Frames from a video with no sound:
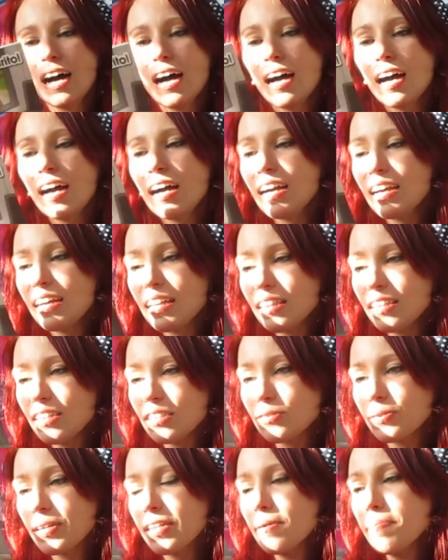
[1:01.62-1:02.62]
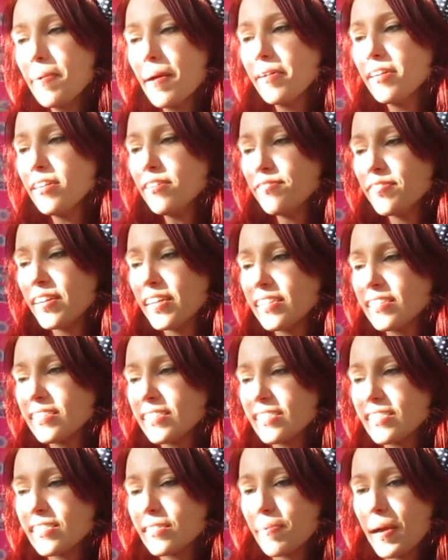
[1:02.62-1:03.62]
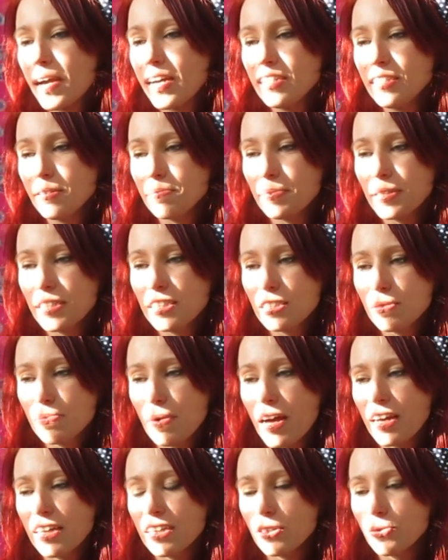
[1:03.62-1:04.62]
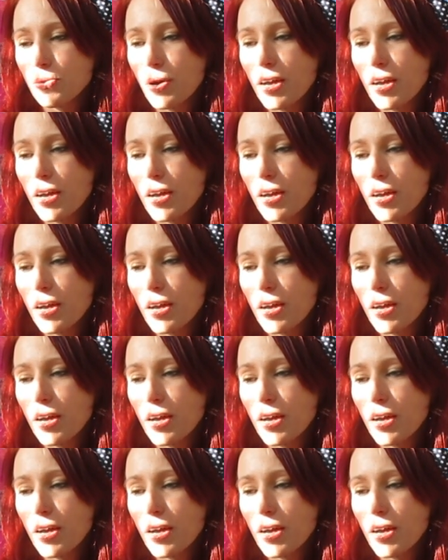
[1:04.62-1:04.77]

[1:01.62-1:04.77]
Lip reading: I looked right up at her face and smiled a big smile and